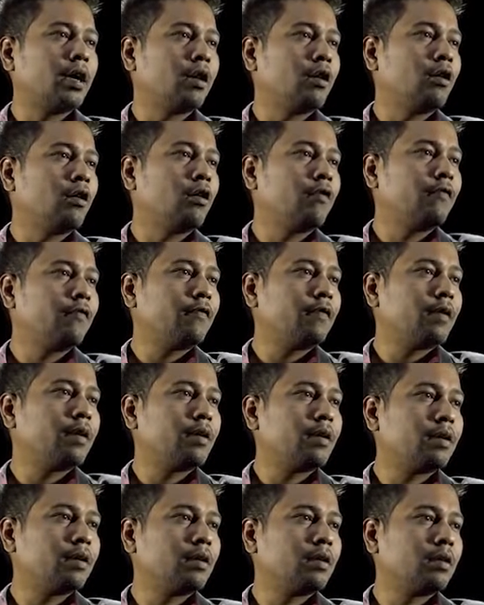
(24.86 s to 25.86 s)
of
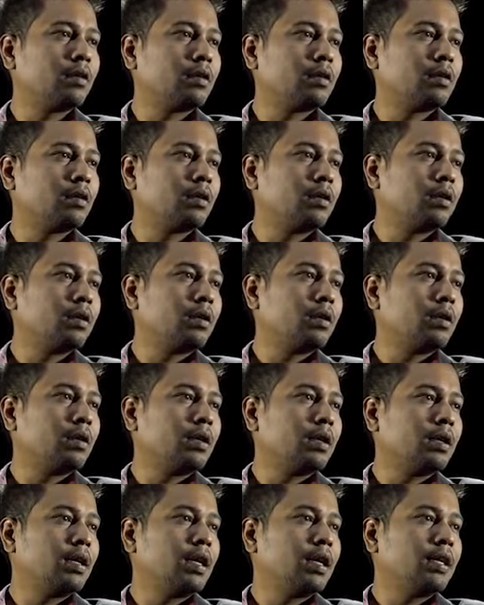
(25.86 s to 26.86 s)

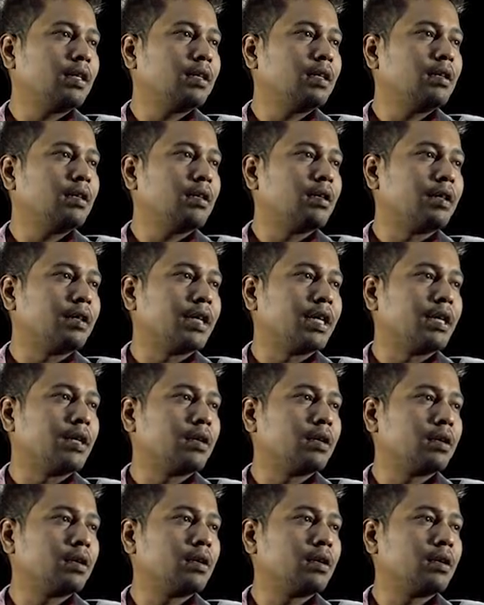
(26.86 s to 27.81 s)
1813.